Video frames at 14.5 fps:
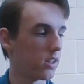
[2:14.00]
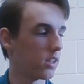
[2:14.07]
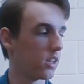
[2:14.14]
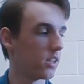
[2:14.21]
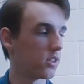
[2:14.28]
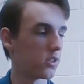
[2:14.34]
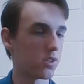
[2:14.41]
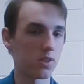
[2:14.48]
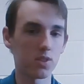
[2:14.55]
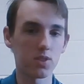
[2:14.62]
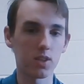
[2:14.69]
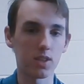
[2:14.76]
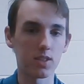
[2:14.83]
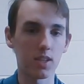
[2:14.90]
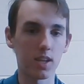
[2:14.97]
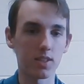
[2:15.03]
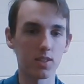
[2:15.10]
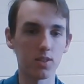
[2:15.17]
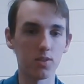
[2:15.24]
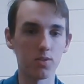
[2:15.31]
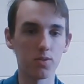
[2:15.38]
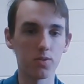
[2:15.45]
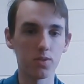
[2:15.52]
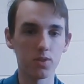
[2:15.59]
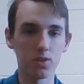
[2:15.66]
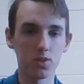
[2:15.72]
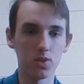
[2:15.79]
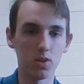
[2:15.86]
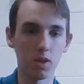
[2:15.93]
Each successive
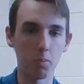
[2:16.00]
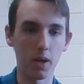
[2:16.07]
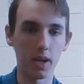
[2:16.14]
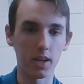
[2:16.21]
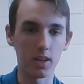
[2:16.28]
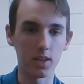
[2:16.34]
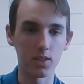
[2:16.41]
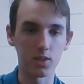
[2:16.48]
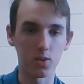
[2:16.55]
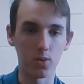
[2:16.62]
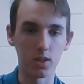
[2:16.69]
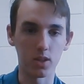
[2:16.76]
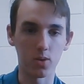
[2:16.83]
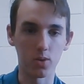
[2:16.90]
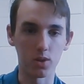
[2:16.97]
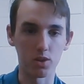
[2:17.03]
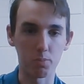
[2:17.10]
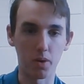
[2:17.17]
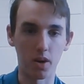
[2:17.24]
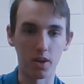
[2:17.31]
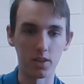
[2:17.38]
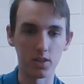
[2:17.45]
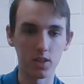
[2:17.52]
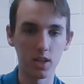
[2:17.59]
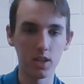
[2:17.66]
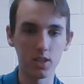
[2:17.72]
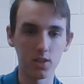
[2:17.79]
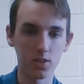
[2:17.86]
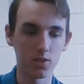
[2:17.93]
tuning peg is going to correspond
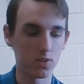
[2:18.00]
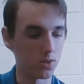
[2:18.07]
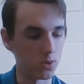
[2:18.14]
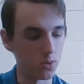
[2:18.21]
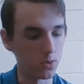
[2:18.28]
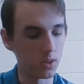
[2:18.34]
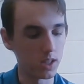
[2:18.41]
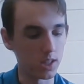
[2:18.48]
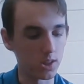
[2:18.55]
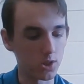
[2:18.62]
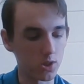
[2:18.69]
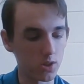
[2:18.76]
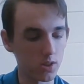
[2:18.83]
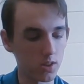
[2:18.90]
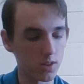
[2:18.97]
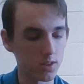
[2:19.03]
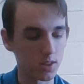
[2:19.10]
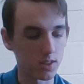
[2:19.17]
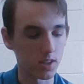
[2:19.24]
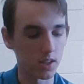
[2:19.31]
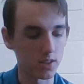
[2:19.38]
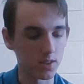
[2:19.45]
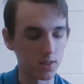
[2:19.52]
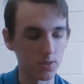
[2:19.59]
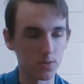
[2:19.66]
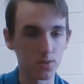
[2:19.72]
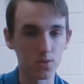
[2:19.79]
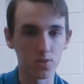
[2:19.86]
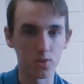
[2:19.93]
to each
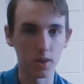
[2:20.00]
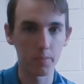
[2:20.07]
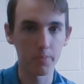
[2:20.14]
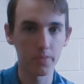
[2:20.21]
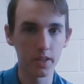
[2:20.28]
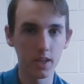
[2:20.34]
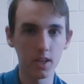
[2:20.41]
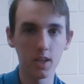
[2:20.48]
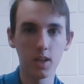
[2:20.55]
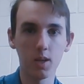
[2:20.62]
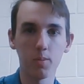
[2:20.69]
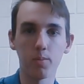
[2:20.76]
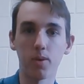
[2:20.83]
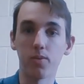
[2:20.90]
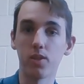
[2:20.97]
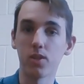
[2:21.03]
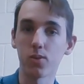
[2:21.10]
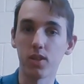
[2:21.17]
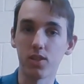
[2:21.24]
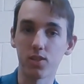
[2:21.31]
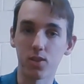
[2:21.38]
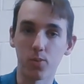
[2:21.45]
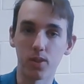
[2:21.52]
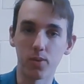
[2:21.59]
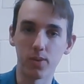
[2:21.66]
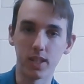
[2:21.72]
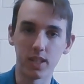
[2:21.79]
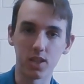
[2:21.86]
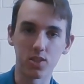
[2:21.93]
successive string. But this one is the one that
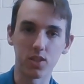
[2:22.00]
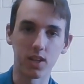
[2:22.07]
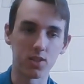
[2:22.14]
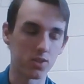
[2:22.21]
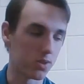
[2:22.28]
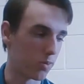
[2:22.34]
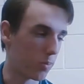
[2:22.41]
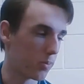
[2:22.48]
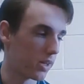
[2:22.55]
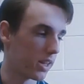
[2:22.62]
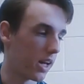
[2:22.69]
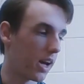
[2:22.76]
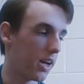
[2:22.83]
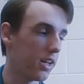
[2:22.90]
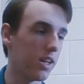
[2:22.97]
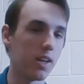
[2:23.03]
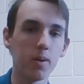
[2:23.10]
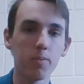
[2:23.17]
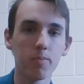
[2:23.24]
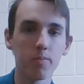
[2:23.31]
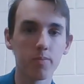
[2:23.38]
we need to change. So we'll play the high E.